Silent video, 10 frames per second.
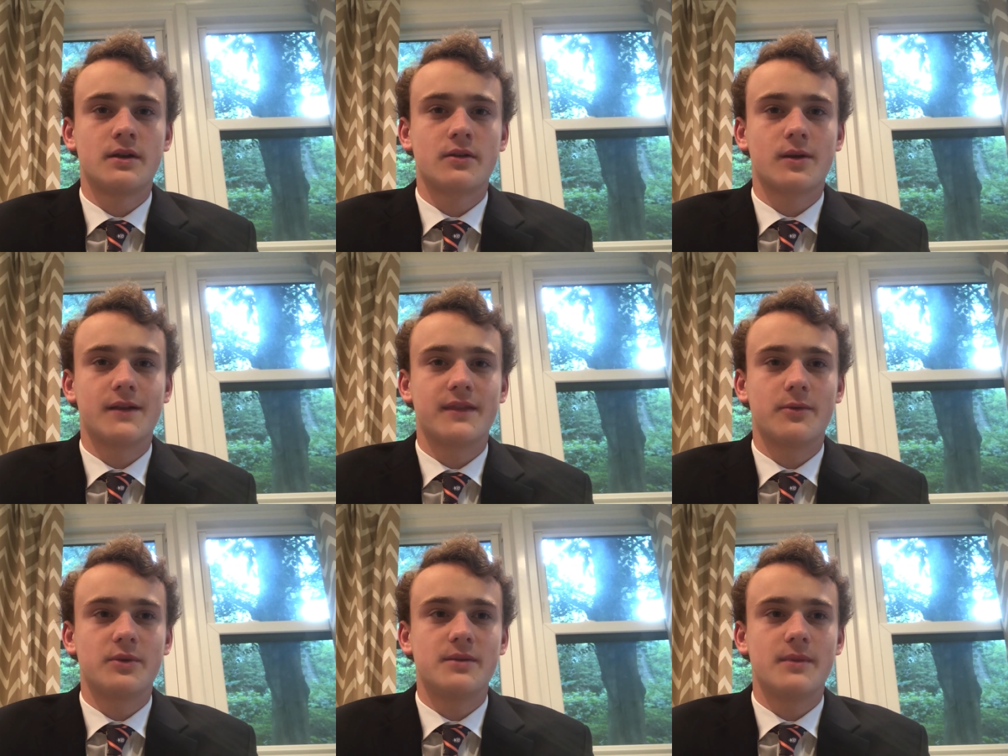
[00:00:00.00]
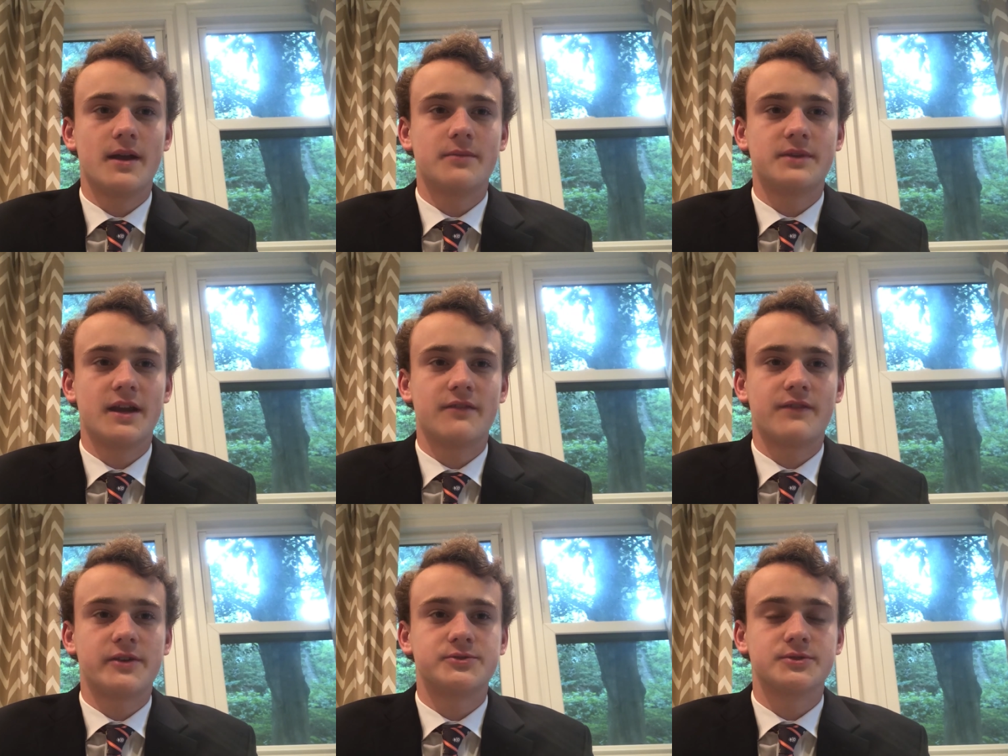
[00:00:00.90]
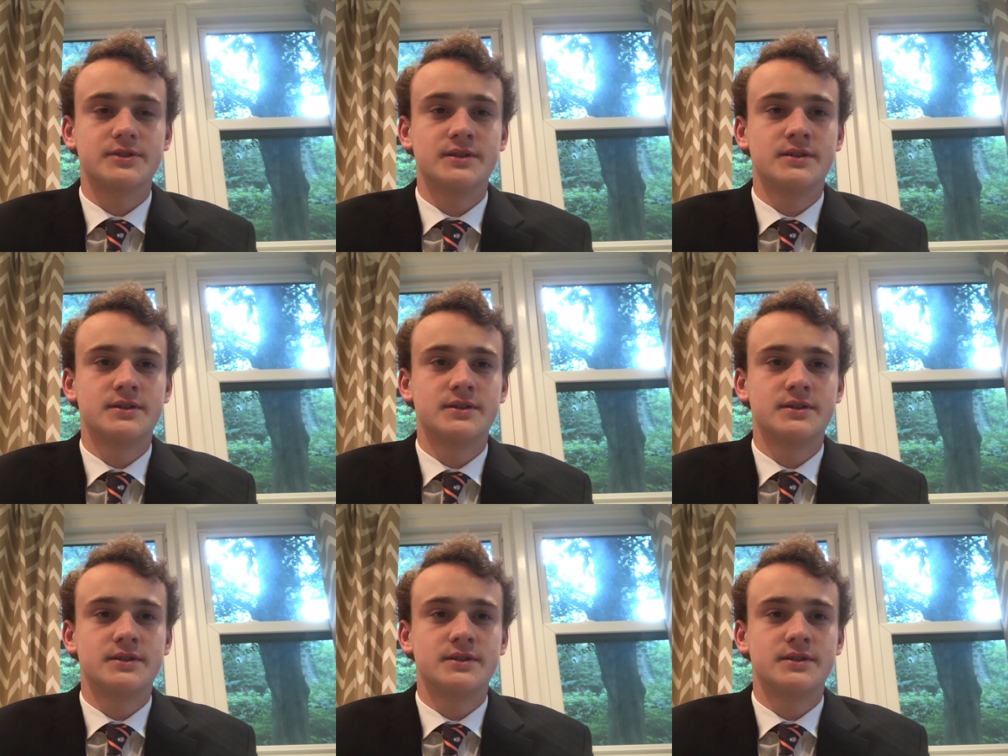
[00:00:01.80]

Grant that we may obtain effectually